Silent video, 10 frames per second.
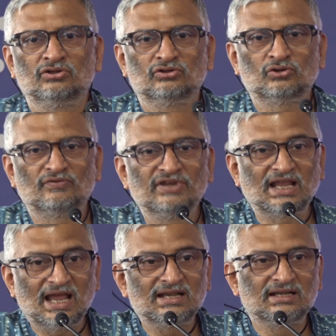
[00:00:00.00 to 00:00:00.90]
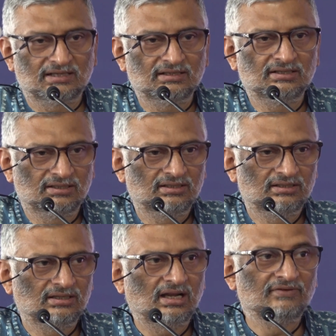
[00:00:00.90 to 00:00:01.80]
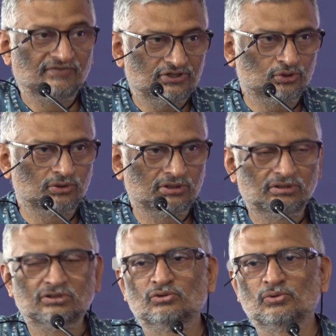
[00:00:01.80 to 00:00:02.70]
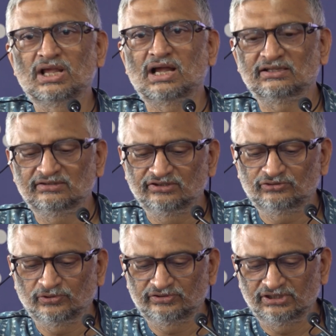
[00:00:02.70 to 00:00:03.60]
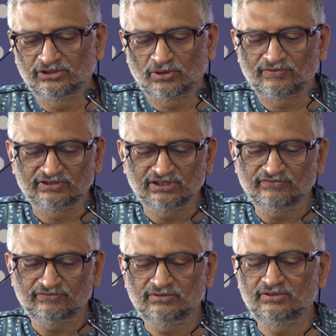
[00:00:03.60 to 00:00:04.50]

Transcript: So we can and we should today ask this question to ourselves: